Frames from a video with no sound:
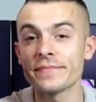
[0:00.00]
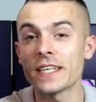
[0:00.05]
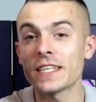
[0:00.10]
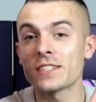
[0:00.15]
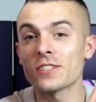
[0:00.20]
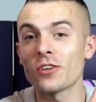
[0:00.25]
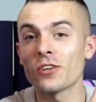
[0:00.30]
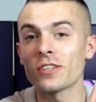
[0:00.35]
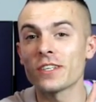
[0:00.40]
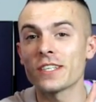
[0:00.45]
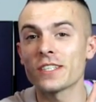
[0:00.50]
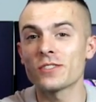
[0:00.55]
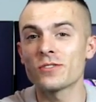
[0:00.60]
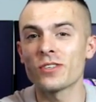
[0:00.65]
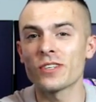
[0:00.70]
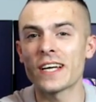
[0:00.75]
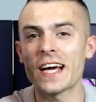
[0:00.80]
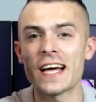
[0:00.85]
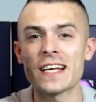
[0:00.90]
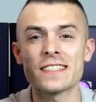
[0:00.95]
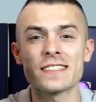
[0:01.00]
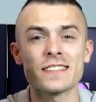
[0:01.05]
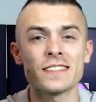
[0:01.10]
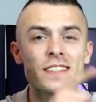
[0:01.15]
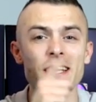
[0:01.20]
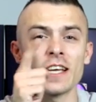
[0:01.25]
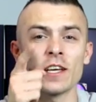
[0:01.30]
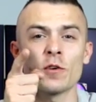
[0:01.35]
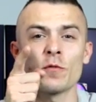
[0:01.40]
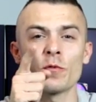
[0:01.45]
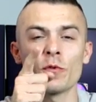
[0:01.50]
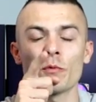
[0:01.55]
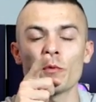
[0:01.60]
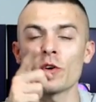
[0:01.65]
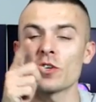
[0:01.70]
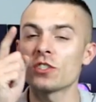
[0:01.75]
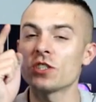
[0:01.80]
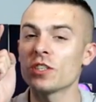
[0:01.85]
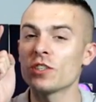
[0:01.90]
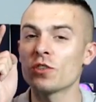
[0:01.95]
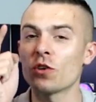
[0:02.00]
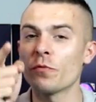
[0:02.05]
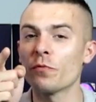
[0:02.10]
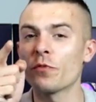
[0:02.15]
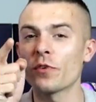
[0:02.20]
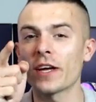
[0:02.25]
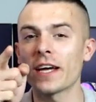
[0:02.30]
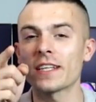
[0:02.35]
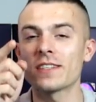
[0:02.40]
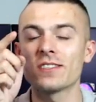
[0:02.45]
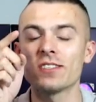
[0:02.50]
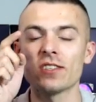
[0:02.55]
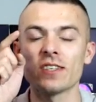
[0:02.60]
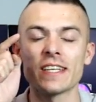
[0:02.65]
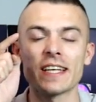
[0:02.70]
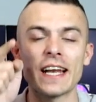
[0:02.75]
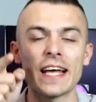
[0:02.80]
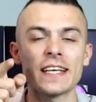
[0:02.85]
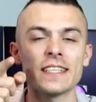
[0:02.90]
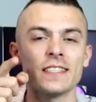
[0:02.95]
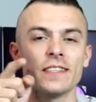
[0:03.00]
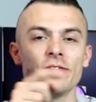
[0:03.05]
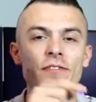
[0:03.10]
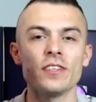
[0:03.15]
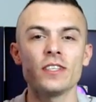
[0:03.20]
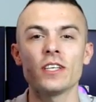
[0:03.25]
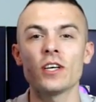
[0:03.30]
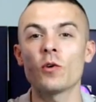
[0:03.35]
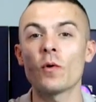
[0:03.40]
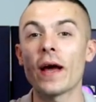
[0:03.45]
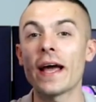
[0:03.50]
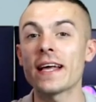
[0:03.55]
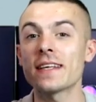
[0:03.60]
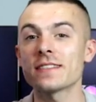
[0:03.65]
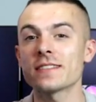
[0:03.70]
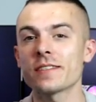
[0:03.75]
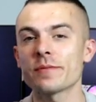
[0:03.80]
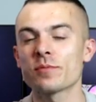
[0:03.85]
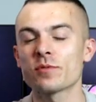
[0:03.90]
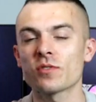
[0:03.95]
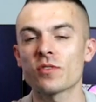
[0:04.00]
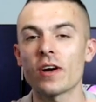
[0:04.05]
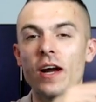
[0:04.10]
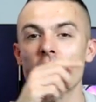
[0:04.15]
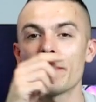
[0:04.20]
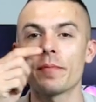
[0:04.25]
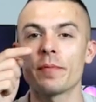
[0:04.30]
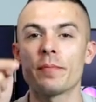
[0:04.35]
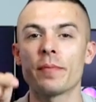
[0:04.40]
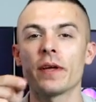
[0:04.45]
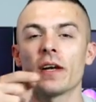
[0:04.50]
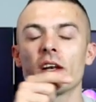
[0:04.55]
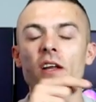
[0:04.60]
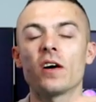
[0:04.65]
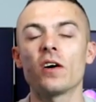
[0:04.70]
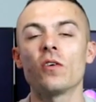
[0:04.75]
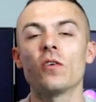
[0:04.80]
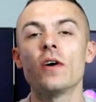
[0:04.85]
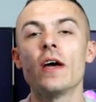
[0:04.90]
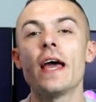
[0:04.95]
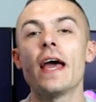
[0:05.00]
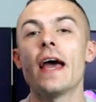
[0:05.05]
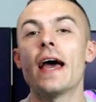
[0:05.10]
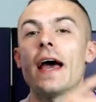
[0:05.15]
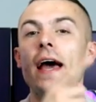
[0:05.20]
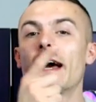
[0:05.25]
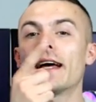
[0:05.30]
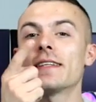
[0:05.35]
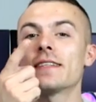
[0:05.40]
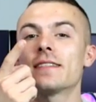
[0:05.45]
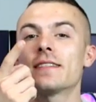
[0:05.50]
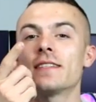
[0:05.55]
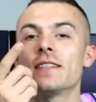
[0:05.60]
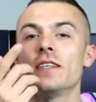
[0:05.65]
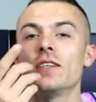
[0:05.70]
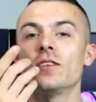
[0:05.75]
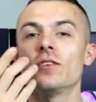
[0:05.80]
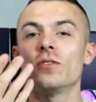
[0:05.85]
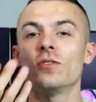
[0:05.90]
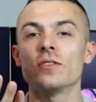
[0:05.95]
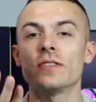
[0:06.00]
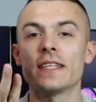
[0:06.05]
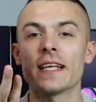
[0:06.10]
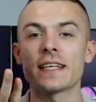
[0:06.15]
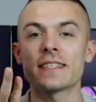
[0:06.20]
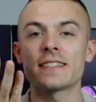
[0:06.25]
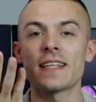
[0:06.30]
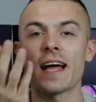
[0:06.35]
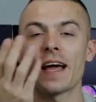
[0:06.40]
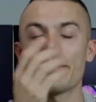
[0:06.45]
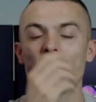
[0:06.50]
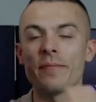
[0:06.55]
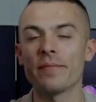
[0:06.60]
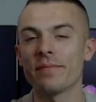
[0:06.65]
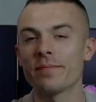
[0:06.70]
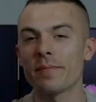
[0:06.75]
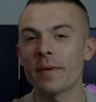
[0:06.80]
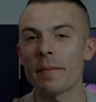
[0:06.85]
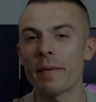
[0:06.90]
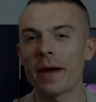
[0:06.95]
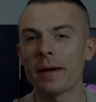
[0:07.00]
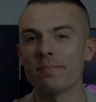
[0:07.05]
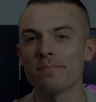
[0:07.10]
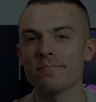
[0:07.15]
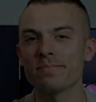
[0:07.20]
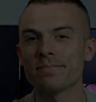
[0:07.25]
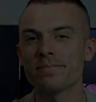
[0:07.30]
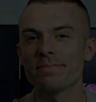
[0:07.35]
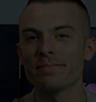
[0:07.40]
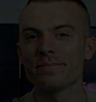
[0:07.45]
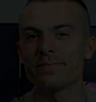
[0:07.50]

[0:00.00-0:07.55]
That's all there is to it, guys. Thank you for watching. Don't forget to like the video and subscribe below. And see you next time. Bye-bye.